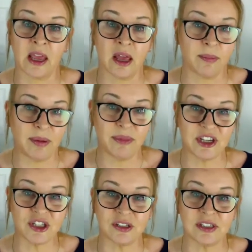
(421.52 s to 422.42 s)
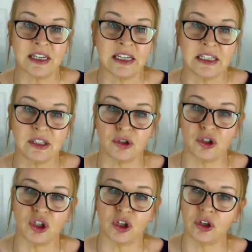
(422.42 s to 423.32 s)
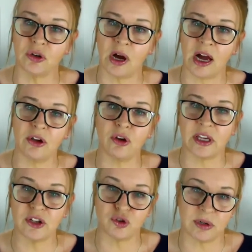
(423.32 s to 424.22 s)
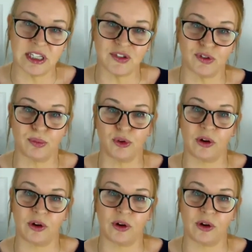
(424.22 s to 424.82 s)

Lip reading: My mission is to show you how you can transform your